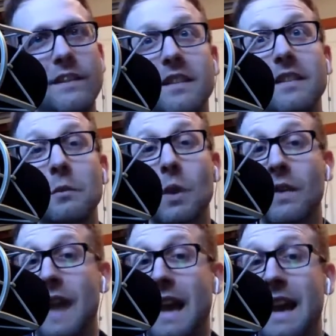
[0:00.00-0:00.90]
season where
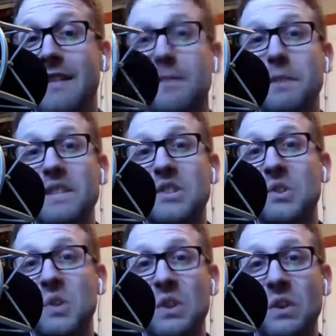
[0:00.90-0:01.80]
that hasn't been
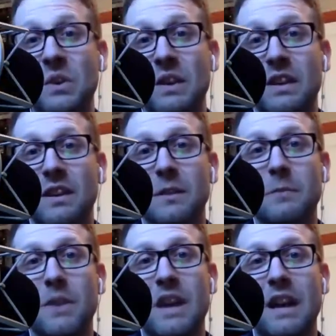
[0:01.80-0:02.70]
true
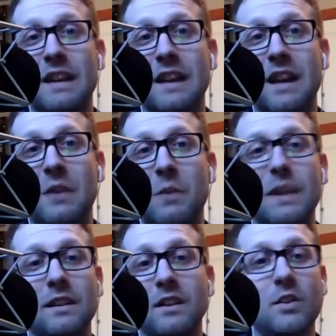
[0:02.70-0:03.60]
but uh,
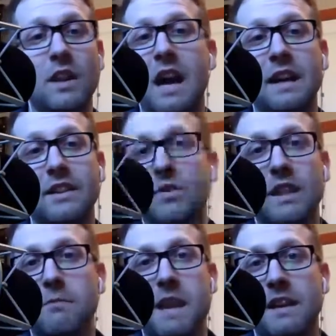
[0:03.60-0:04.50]
we you and i don't
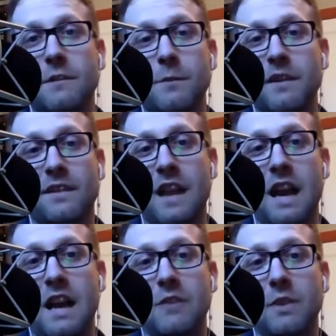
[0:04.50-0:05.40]
need manna from the
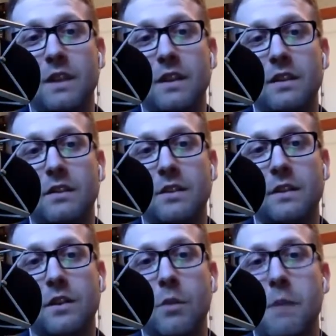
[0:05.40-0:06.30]
sky we
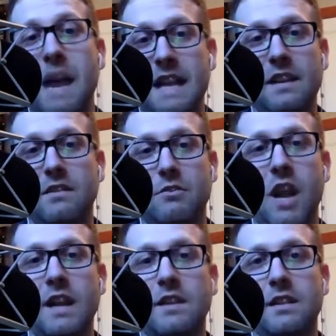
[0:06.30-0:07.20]
just go buy it
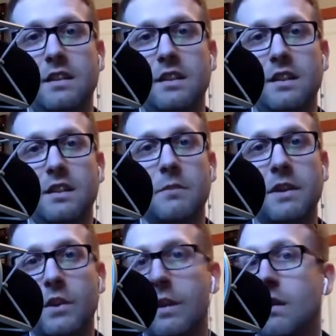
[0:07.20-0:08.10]
right
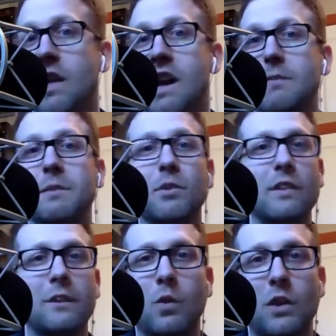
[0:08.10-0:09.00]
but there are a lot of people in
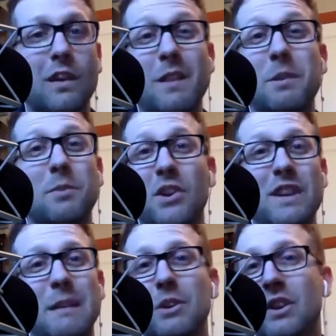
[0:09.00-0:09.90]
this world a lot of people in our
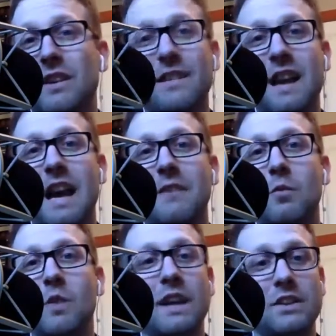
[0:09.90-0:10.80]
neighborhoods that
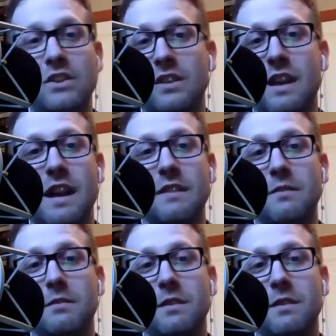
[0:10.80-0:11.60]
wish that